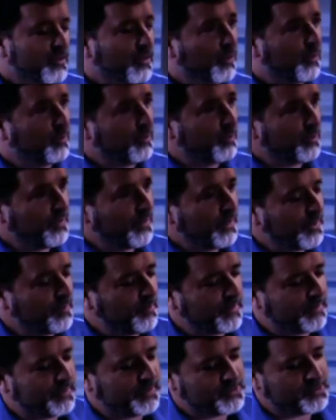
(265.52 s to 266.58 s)
So when we're thinking
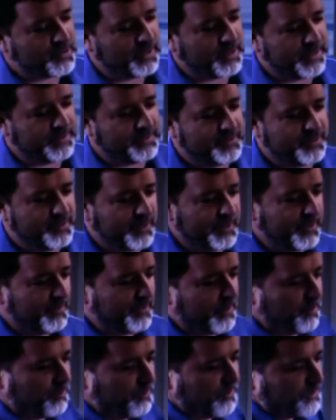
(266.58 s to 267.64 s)
about the Israelites seeing
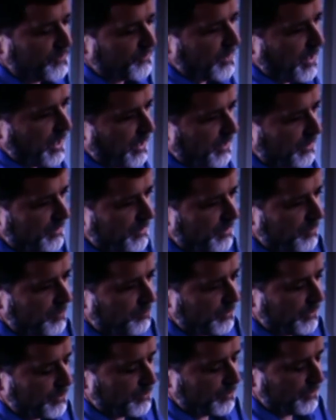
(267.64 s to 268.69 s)
the image of God
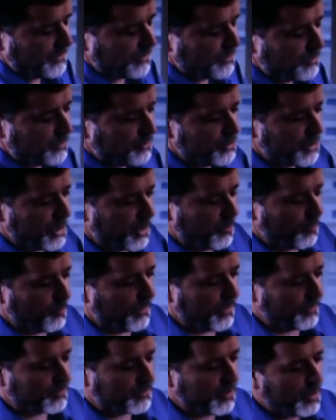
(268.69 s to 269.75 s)
between the two cherub
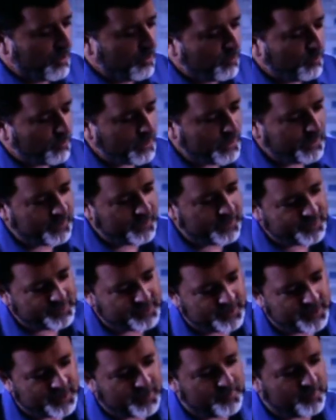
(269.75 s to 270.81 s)
wings, one of the things
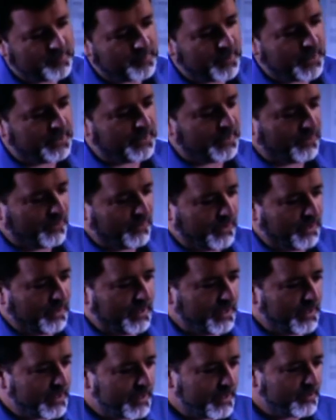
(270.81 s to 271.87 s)
to keep in mind, I think,
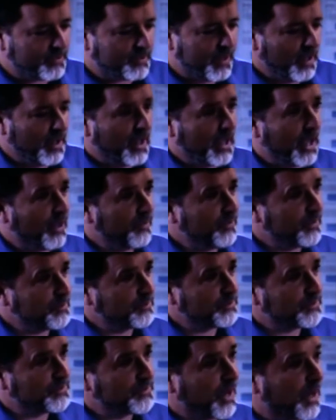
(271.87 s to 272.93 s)
is how the
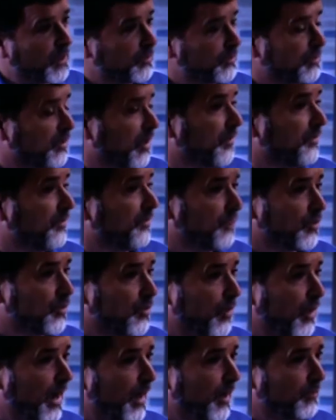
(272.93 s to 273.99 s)
image of God was often
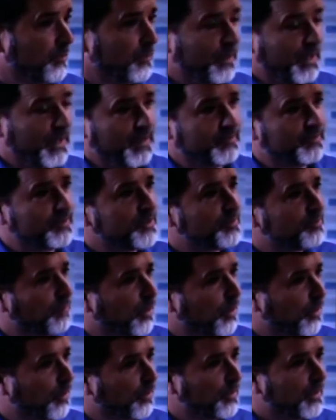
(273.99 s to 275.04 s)
described. We have
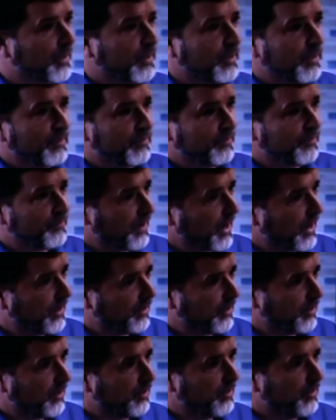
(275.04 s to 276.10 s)
smoke,
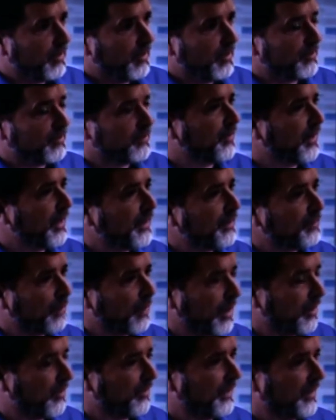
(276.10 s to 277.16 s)
fire. It's very
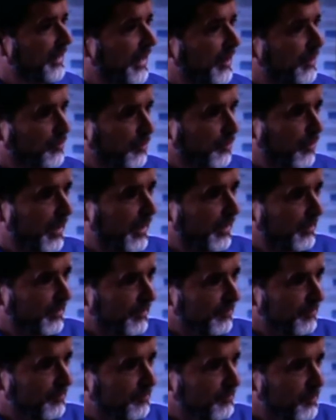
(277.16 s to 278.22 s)
rarely an actual, like,
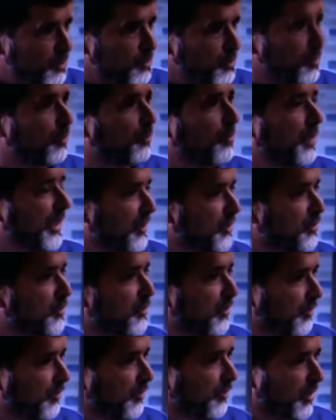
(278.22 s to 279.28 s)
visual picture
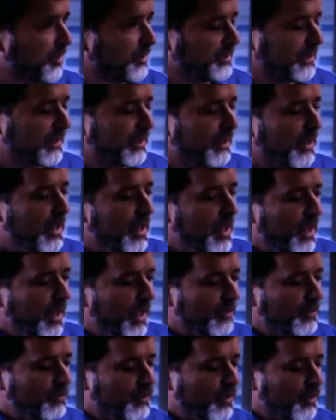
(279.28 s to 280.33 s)
of a person.
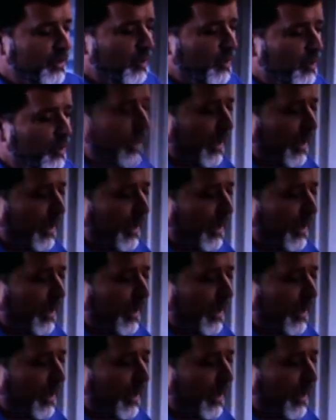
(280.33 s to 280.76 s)
And so